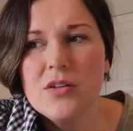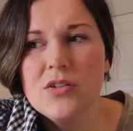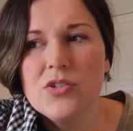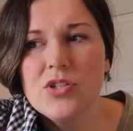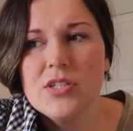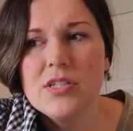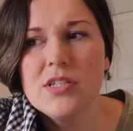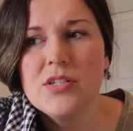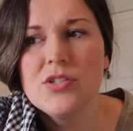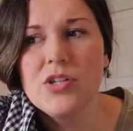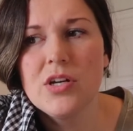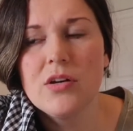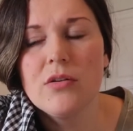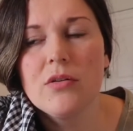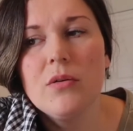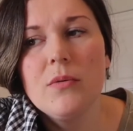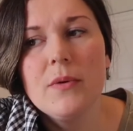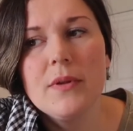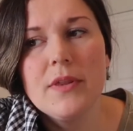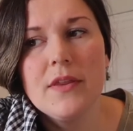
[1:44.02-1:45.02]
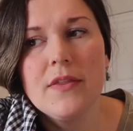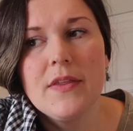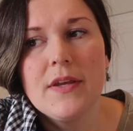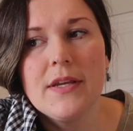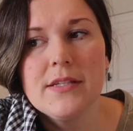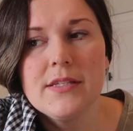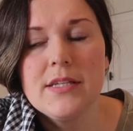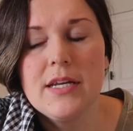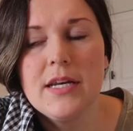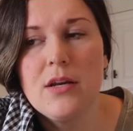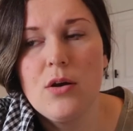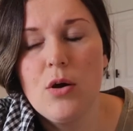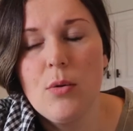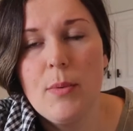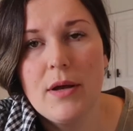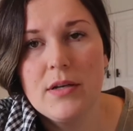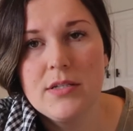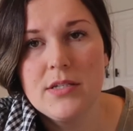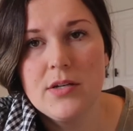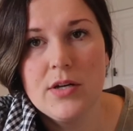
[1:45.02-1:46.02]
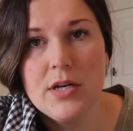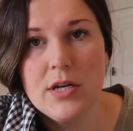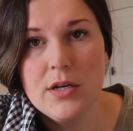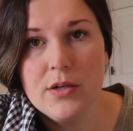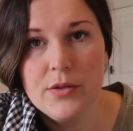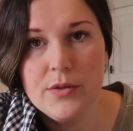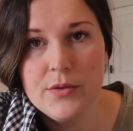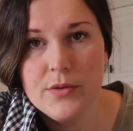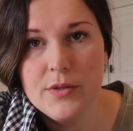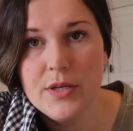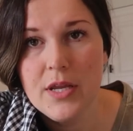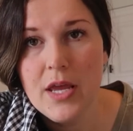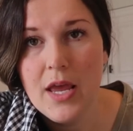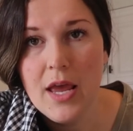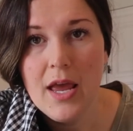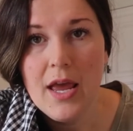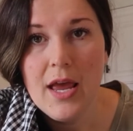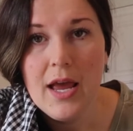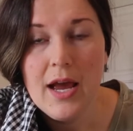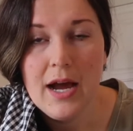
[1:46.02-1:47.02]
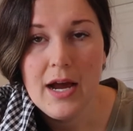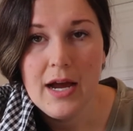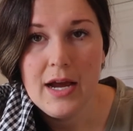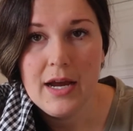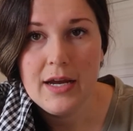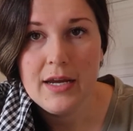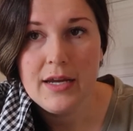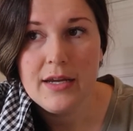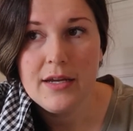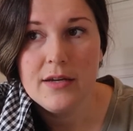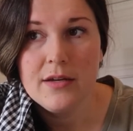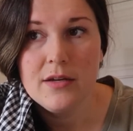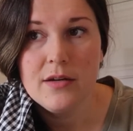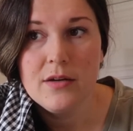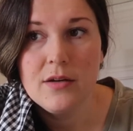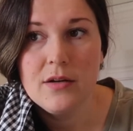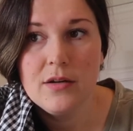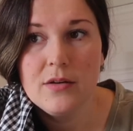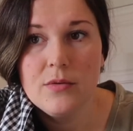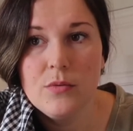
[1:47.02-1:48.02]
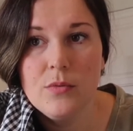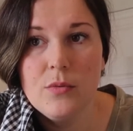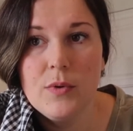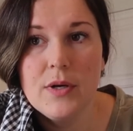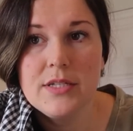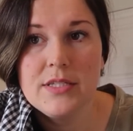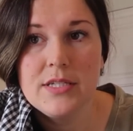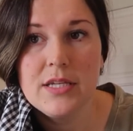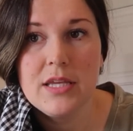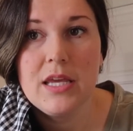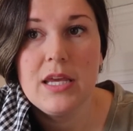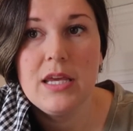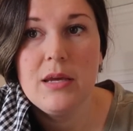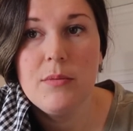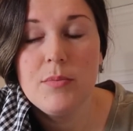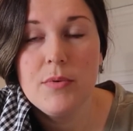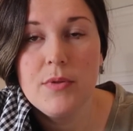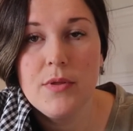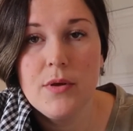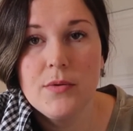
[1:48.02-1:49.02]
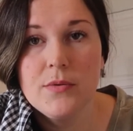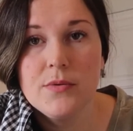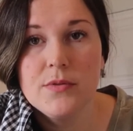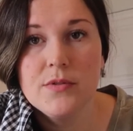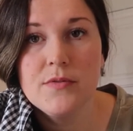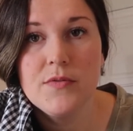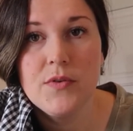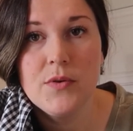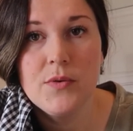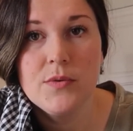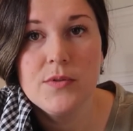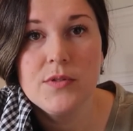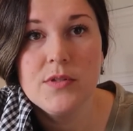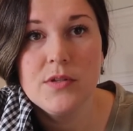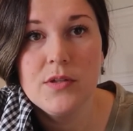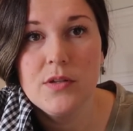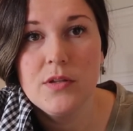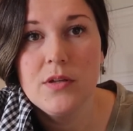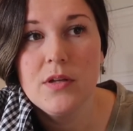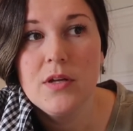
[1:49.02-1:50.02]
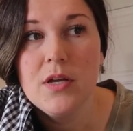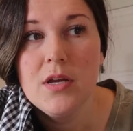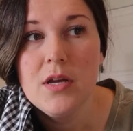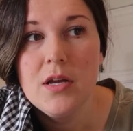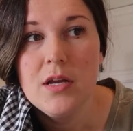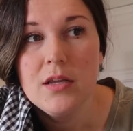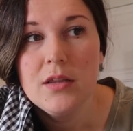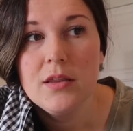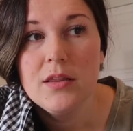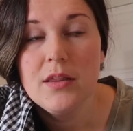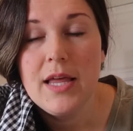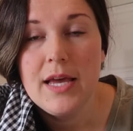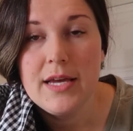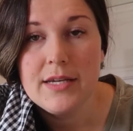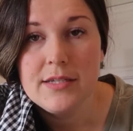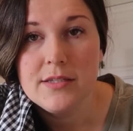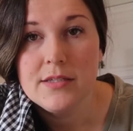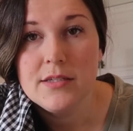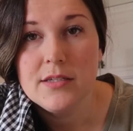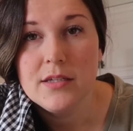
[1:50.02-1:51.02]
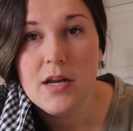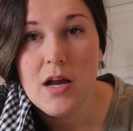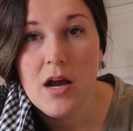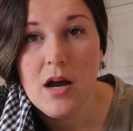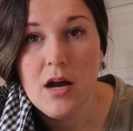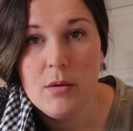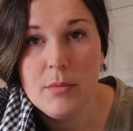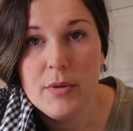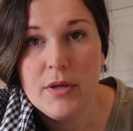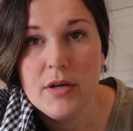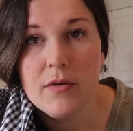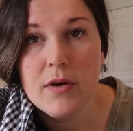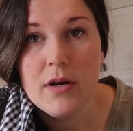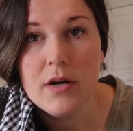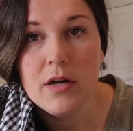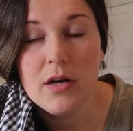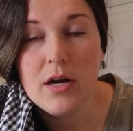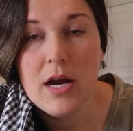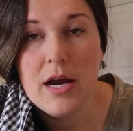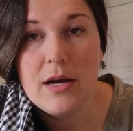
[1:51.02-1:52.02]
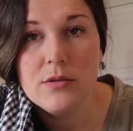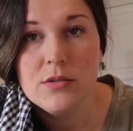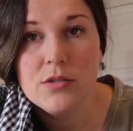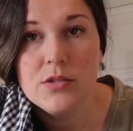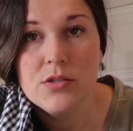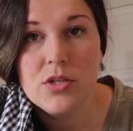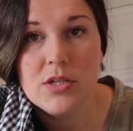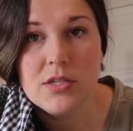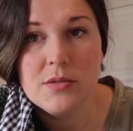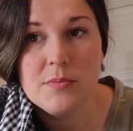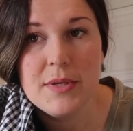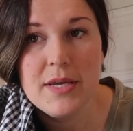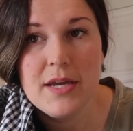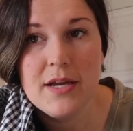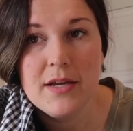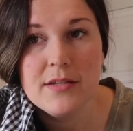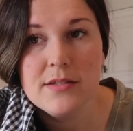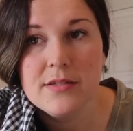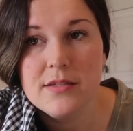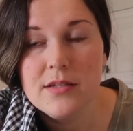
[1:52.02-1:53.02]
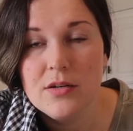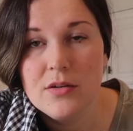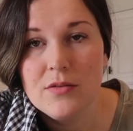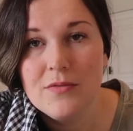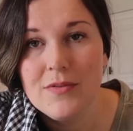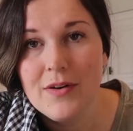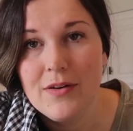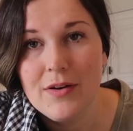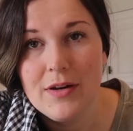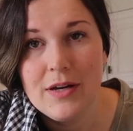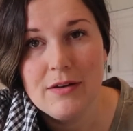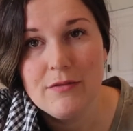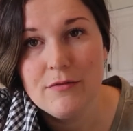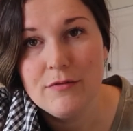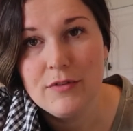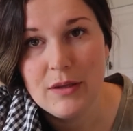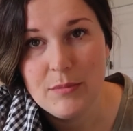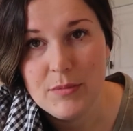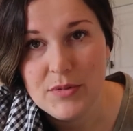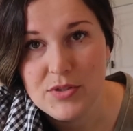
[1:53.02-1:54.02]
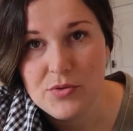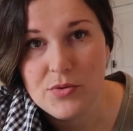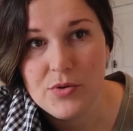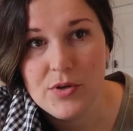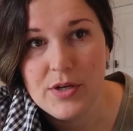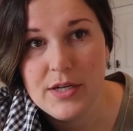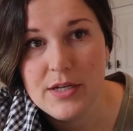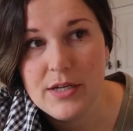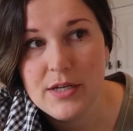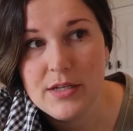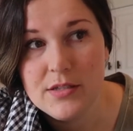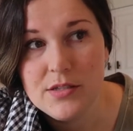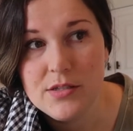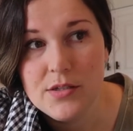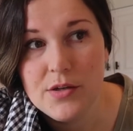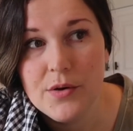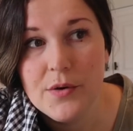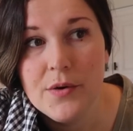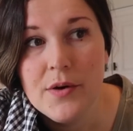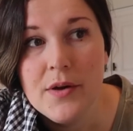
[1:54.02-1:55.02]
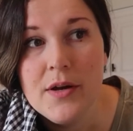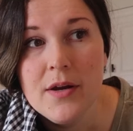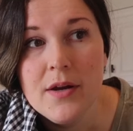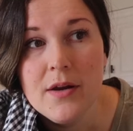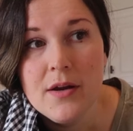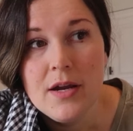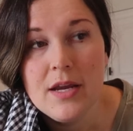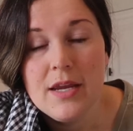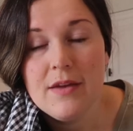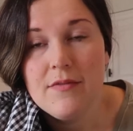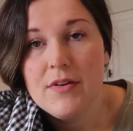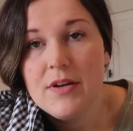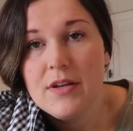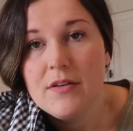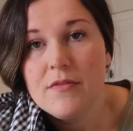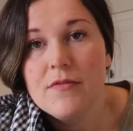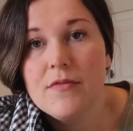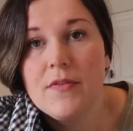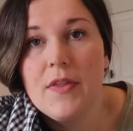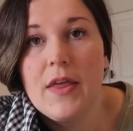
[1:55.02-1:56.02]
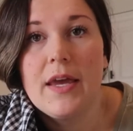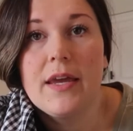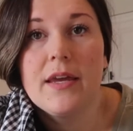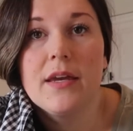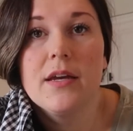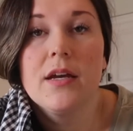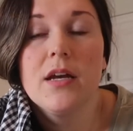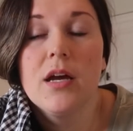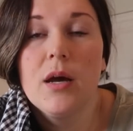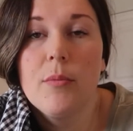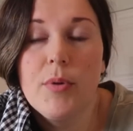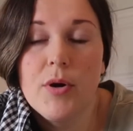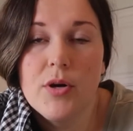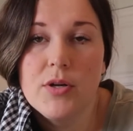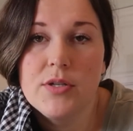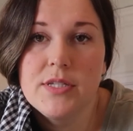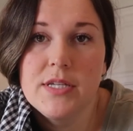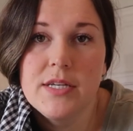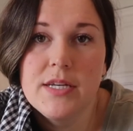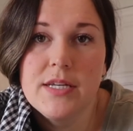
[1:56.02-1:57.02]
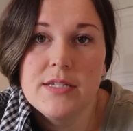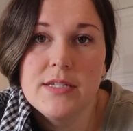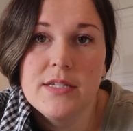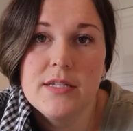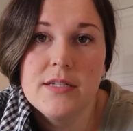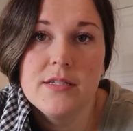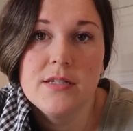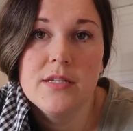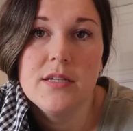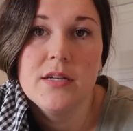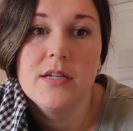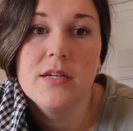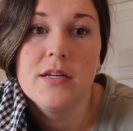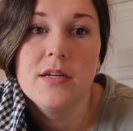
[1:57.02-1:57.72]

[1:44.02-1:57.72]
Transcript: just in general with the things that I know about dairy and gluten, I want to keep those foods less common around our house just because they're very inflammatory. And so even if a person isn't